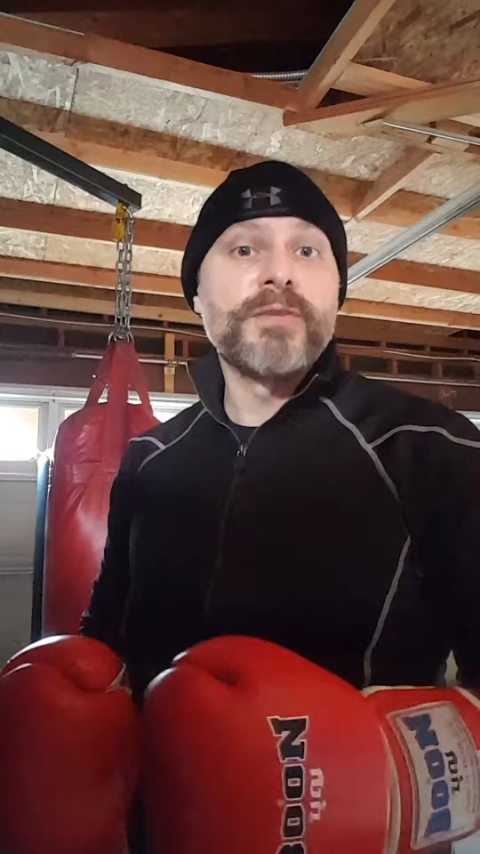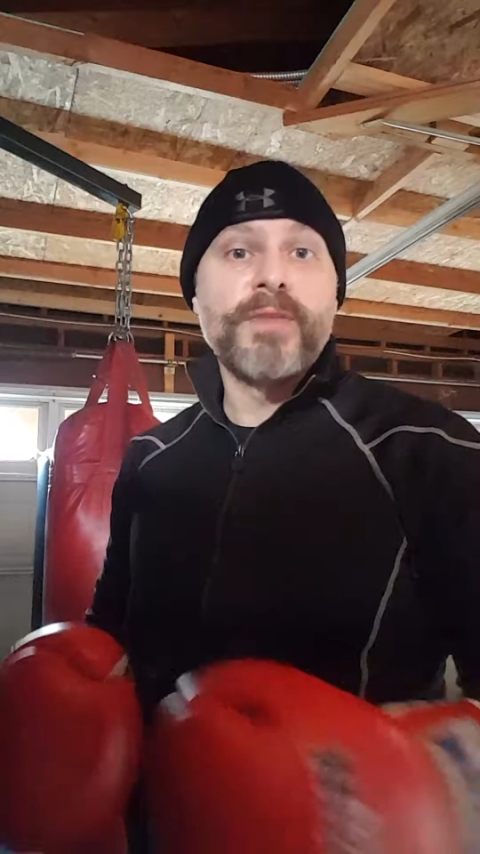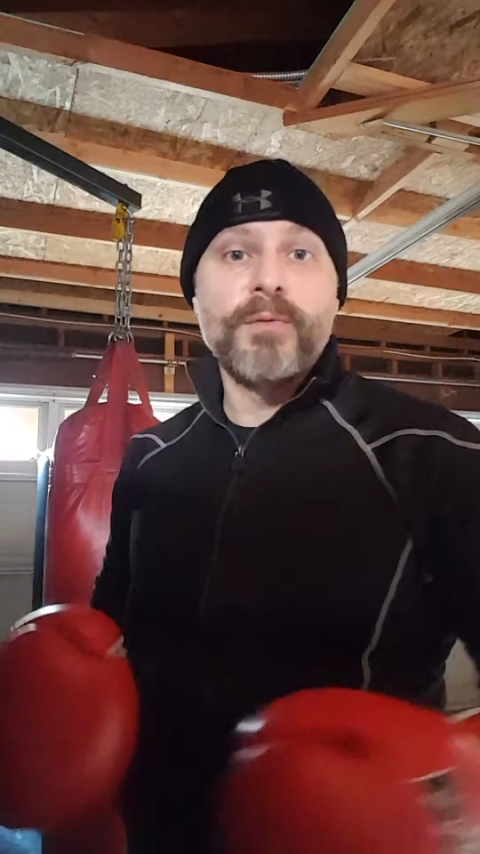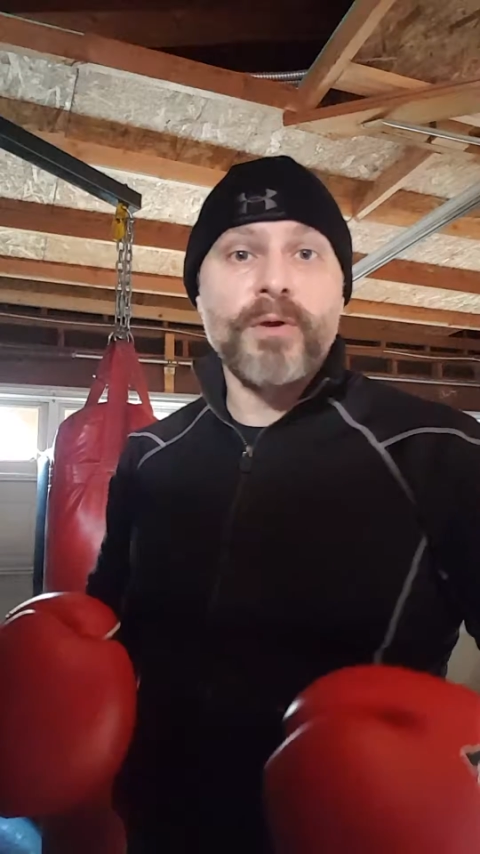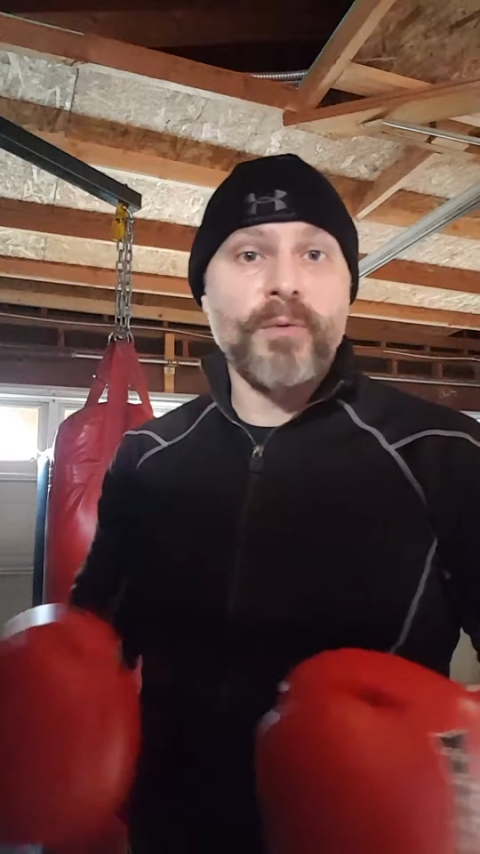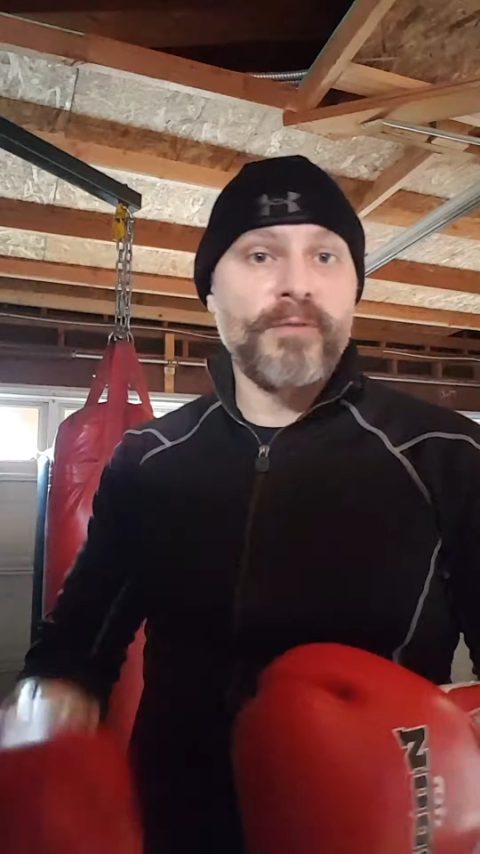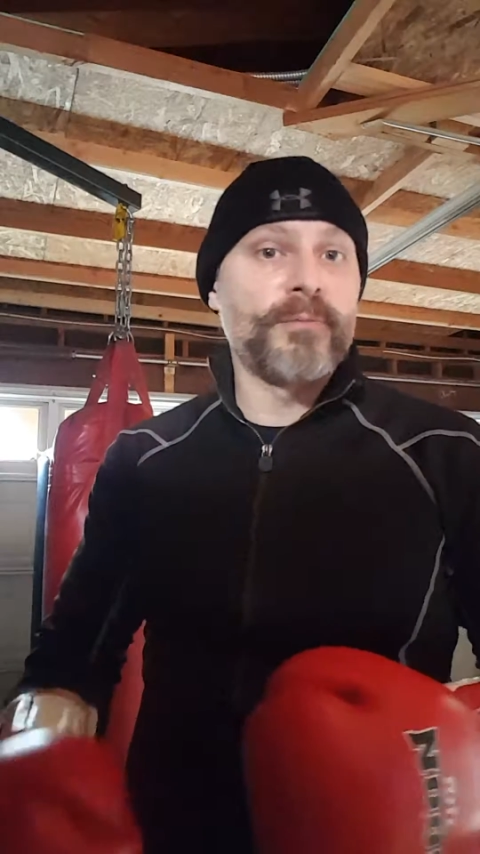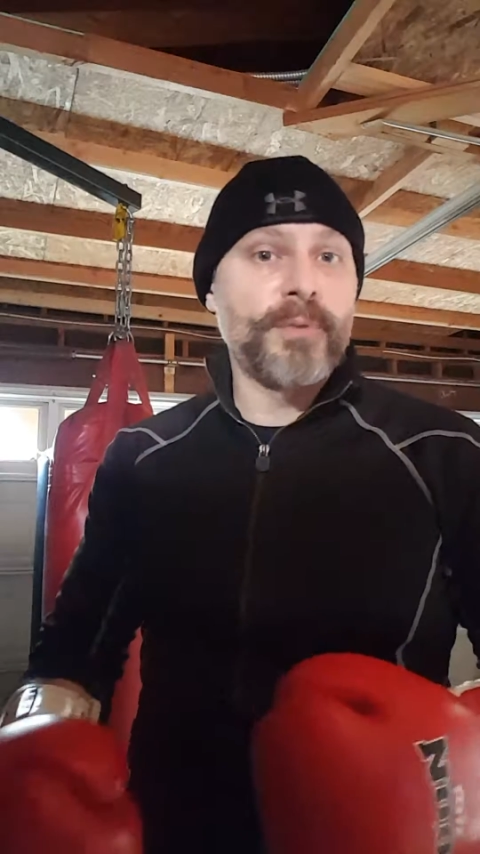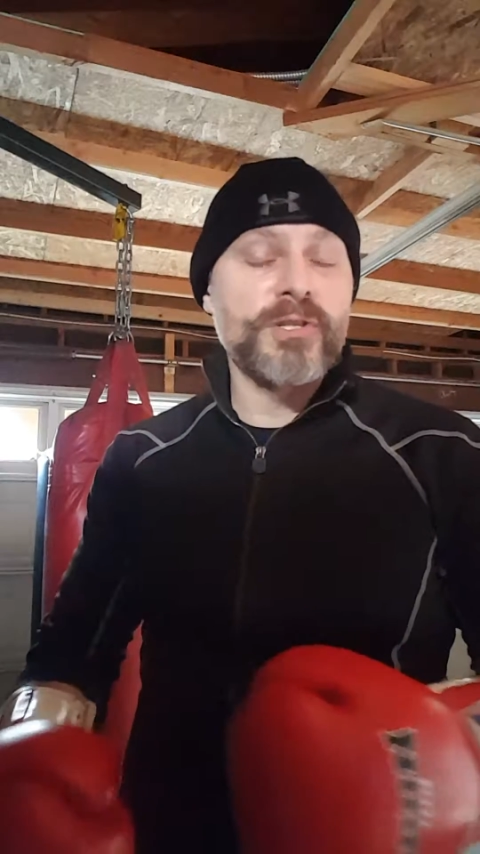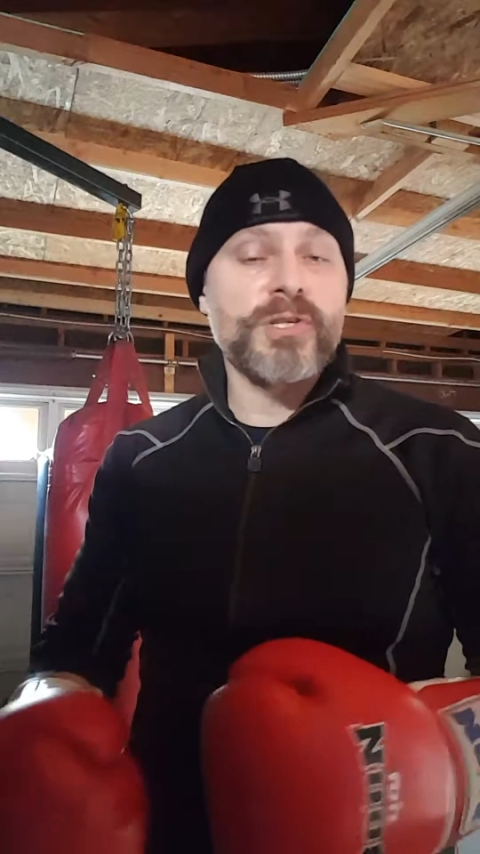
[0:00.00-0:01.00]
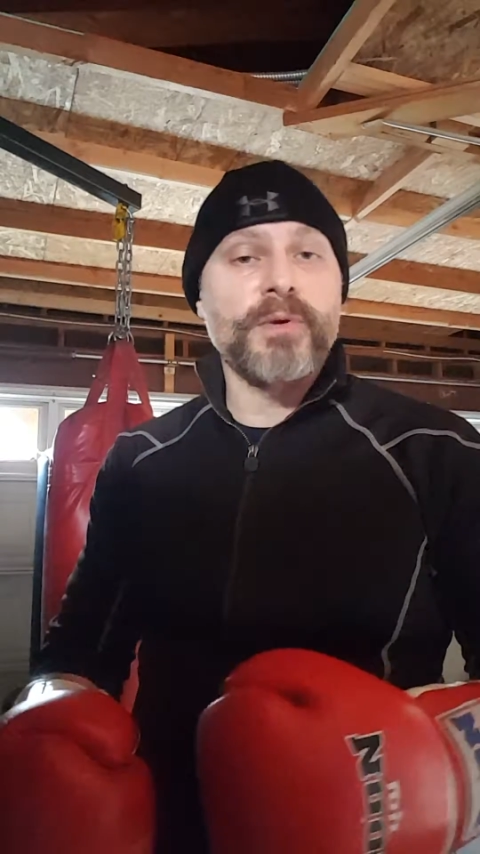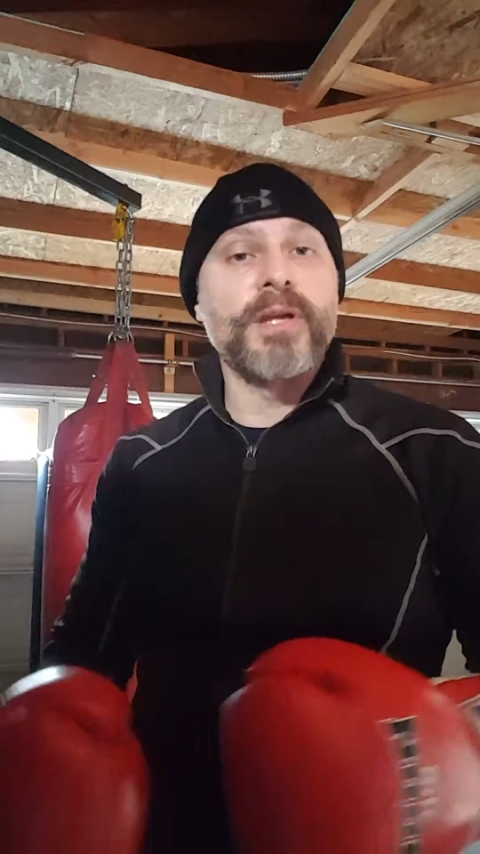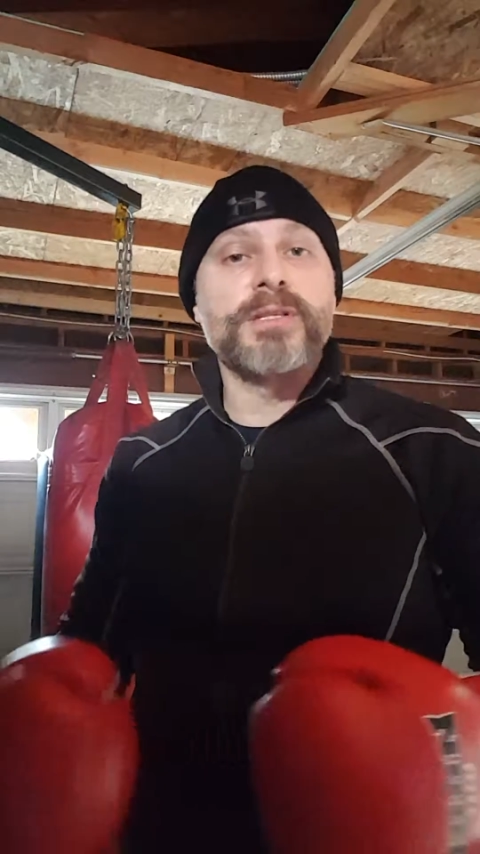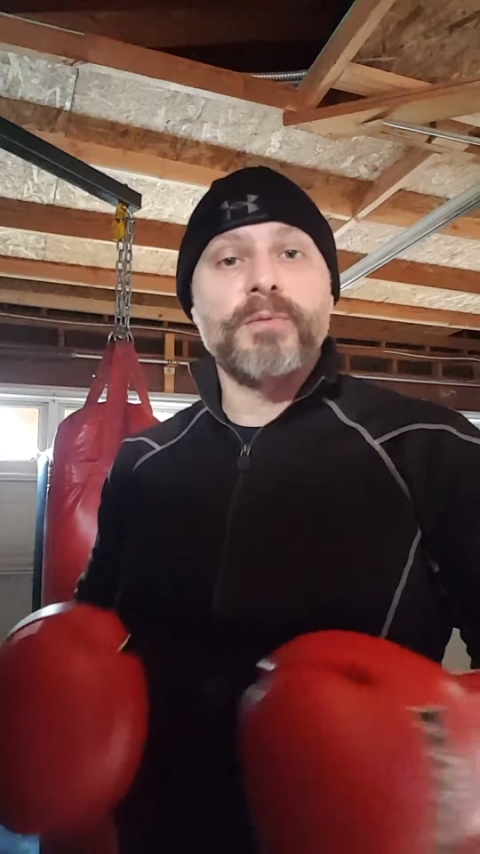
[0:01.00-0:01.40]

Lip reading: If they run away from punching range,